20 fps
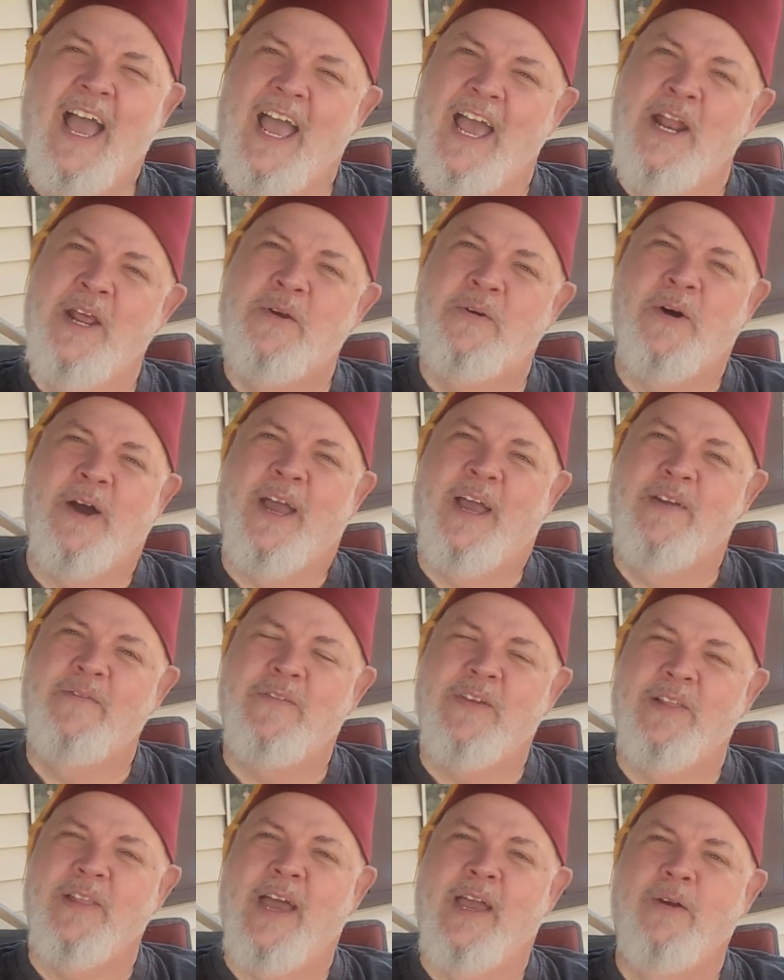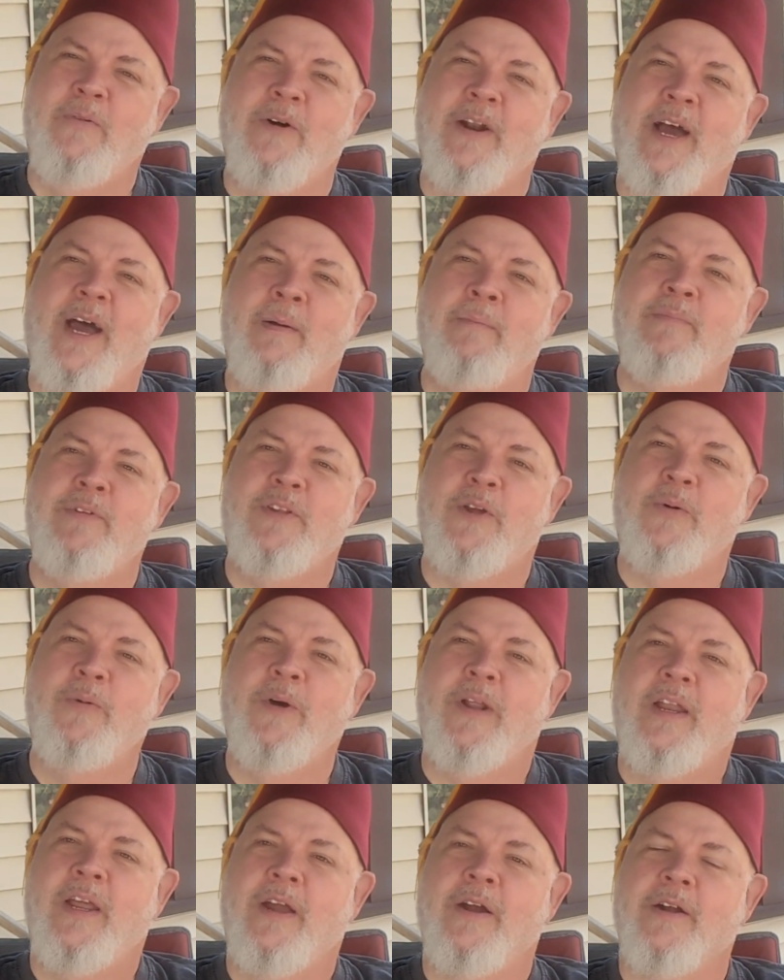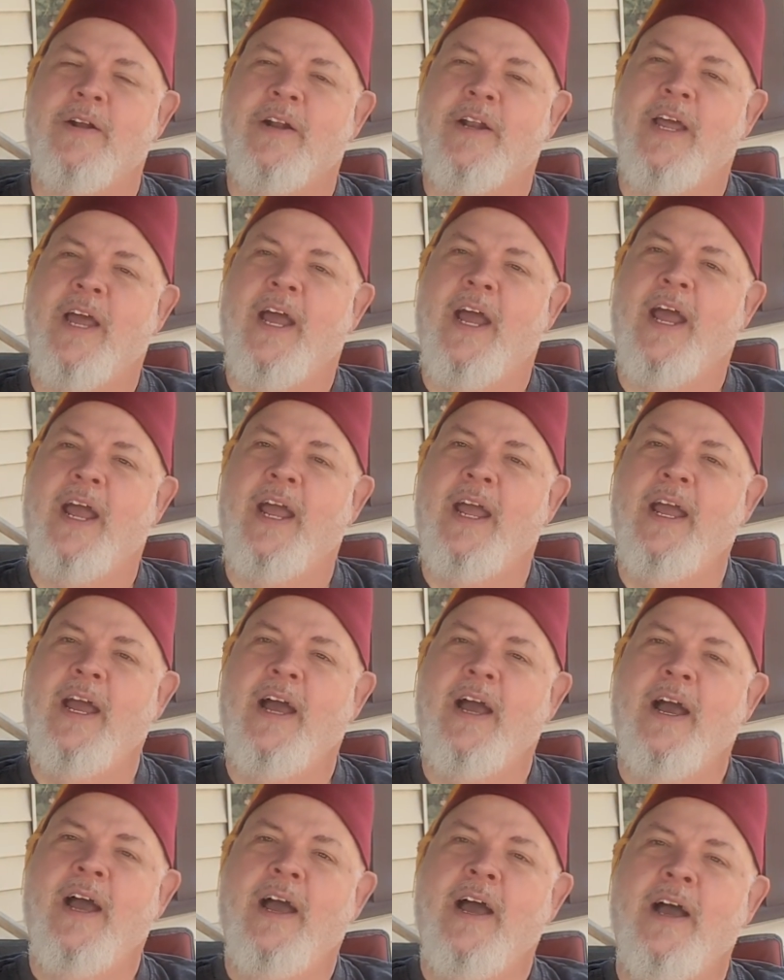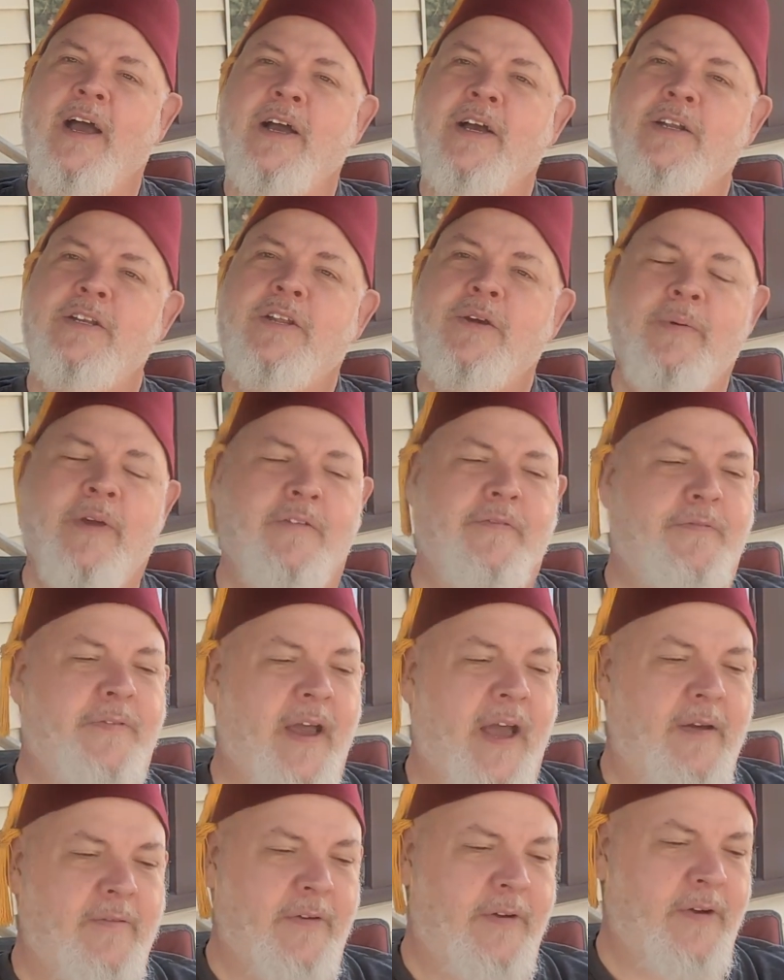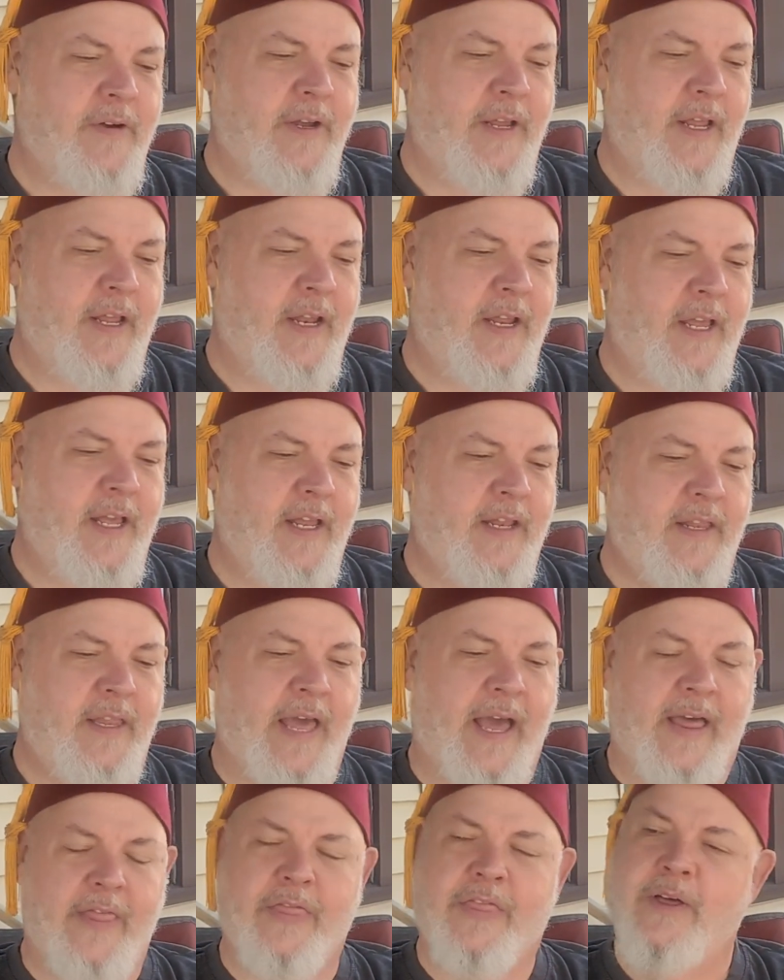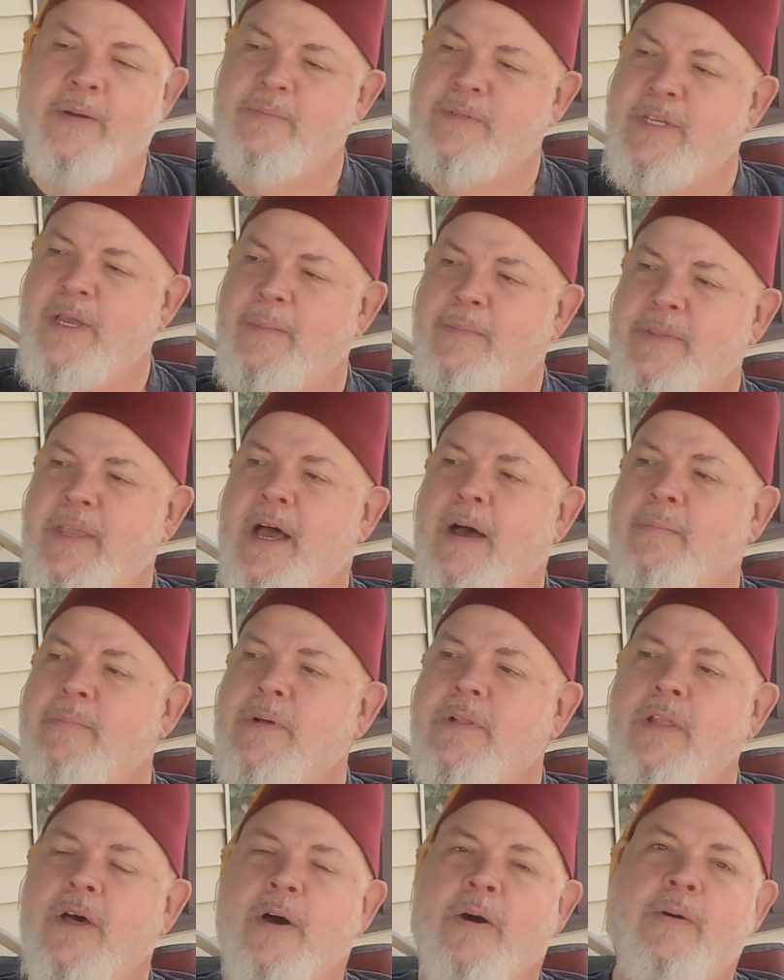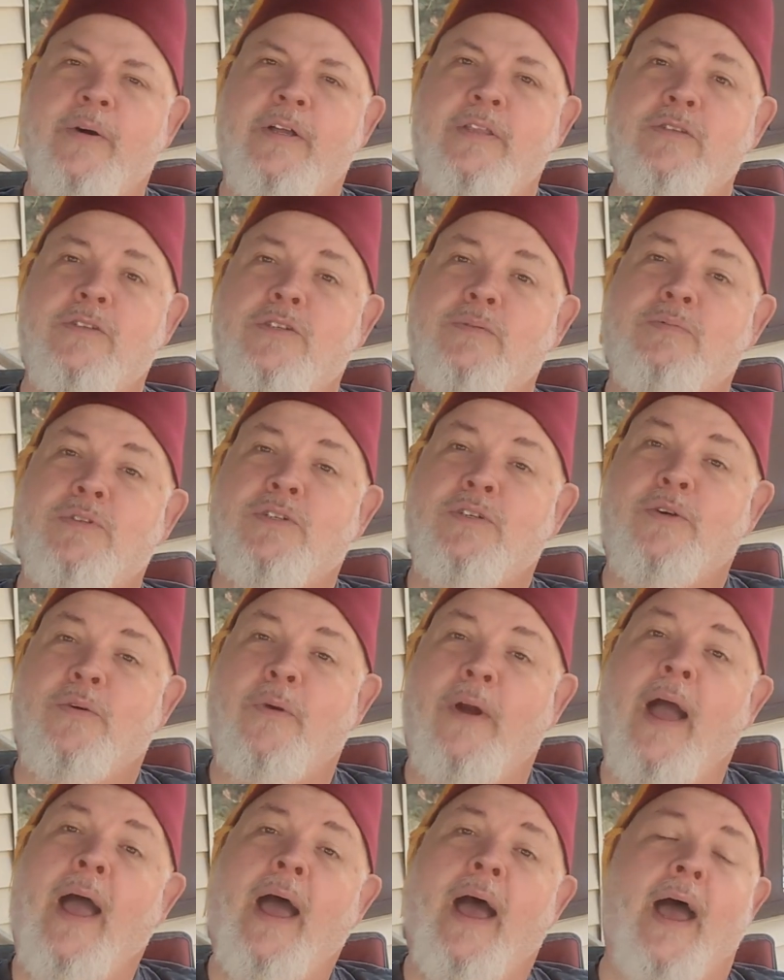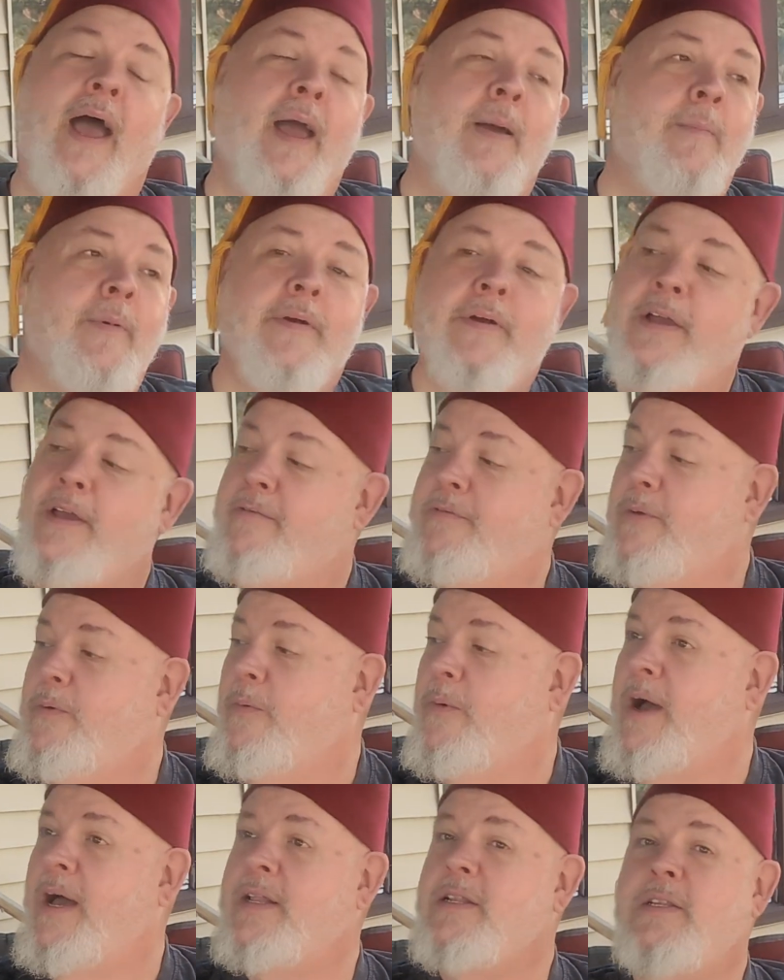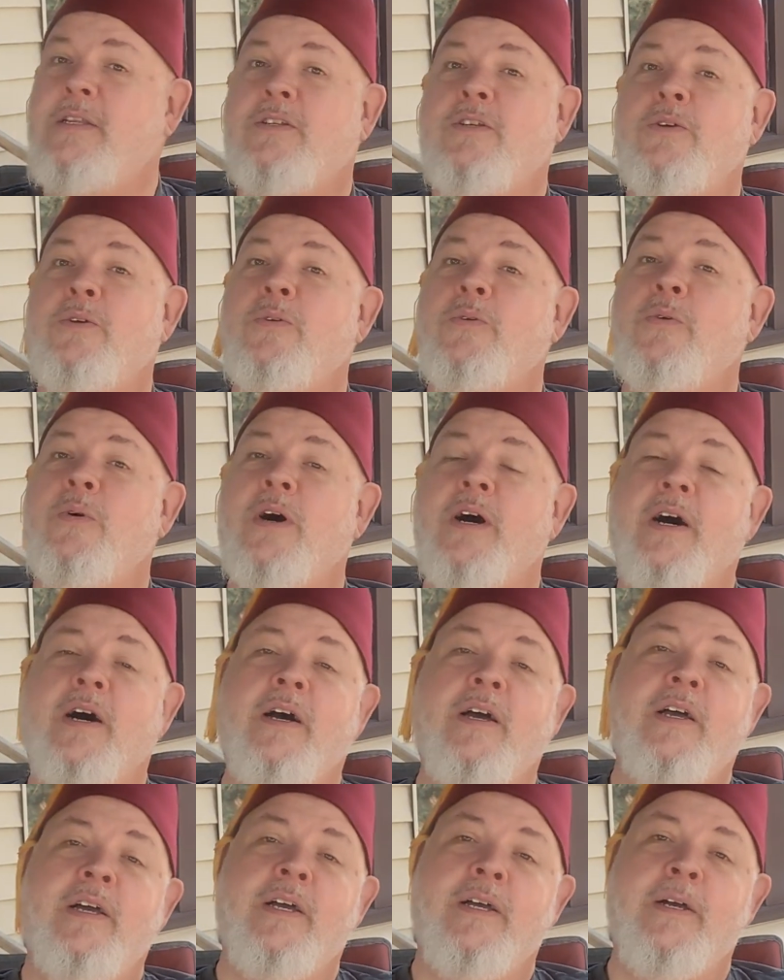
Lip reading: anyway, if you like what I'm doing here today, do me a favor and hit that thumbs up down below and subscribe. If you want to